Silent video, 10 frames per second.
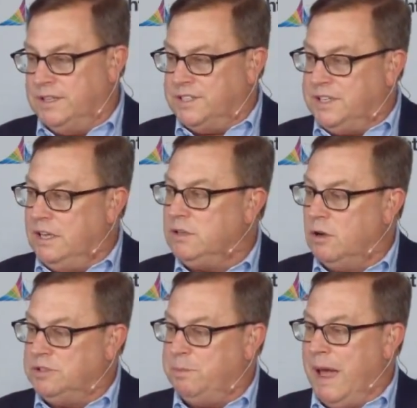it still
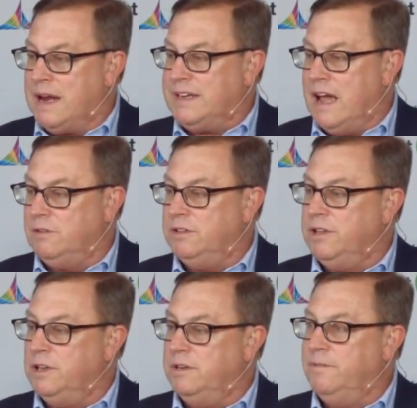goes back down to
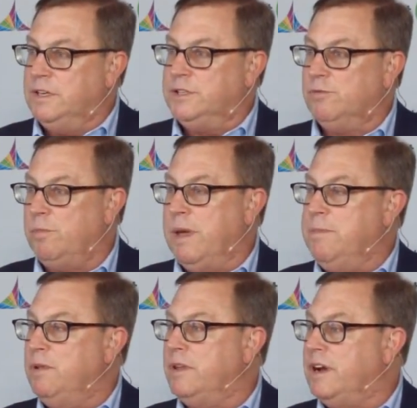the individual
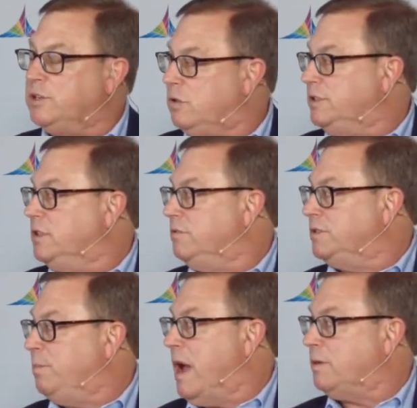people that I trust and respect